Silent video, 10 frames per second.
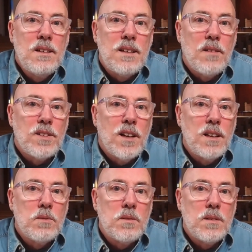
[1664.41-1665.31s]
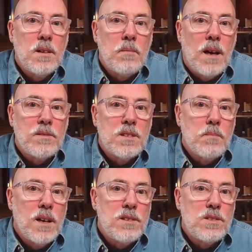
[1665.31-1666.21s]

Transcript: never thought he would amount to much.